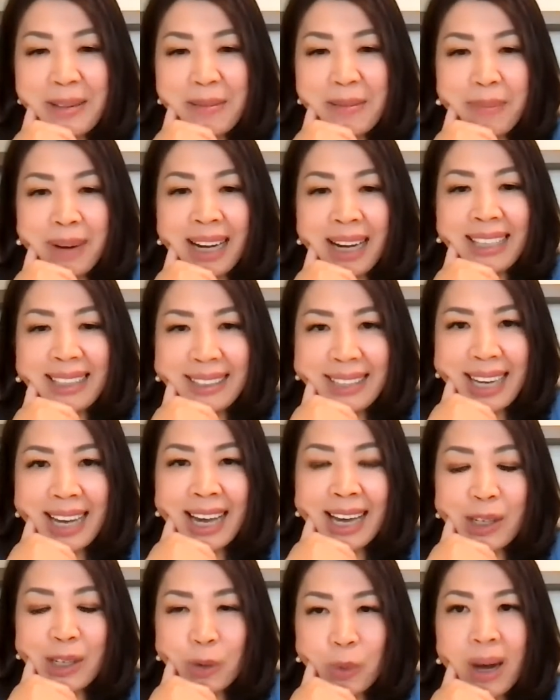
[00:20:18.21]
Yeah. My
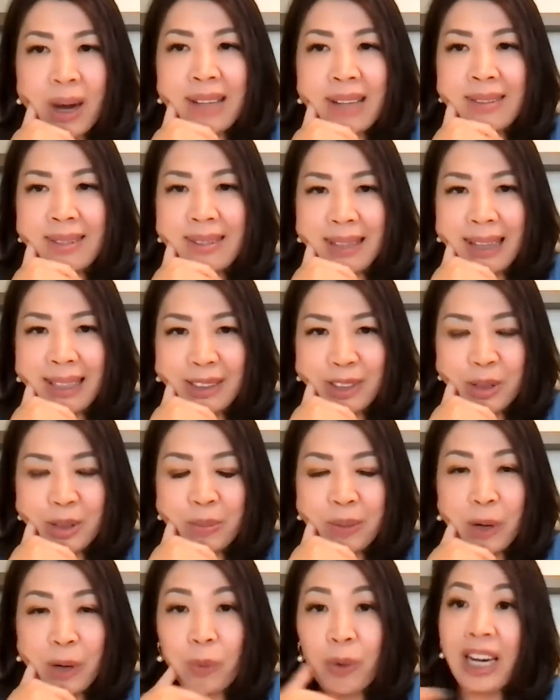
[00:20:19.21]
dad once said to
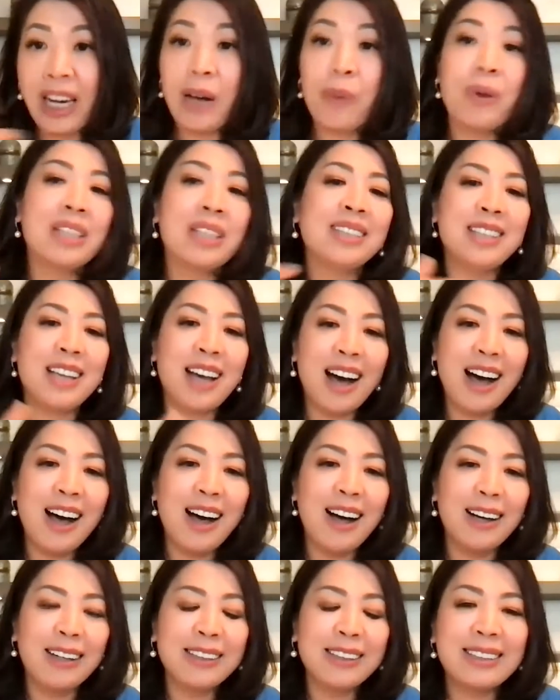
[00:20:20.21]
me when I was
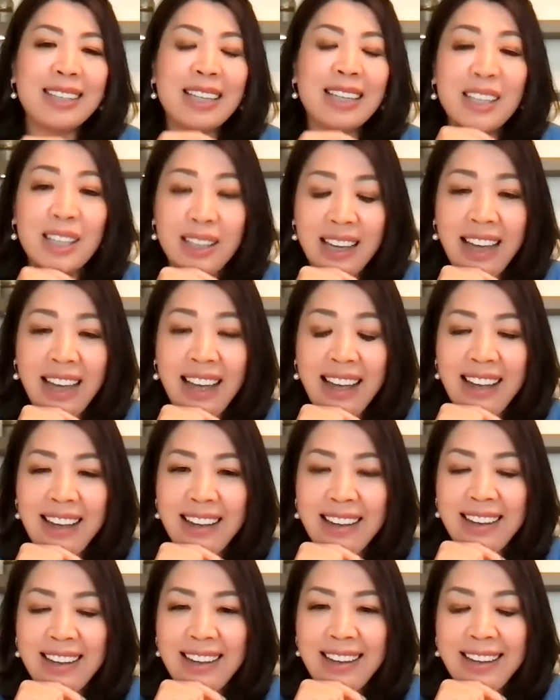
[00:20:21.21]
young, he said,
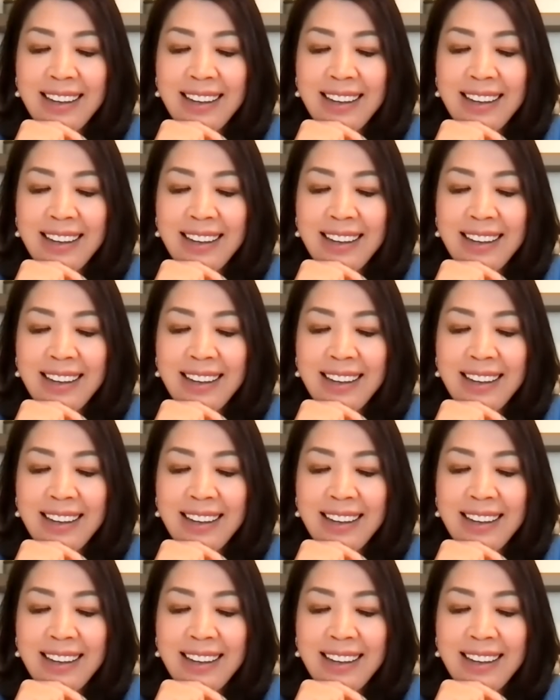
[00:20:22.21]
hey,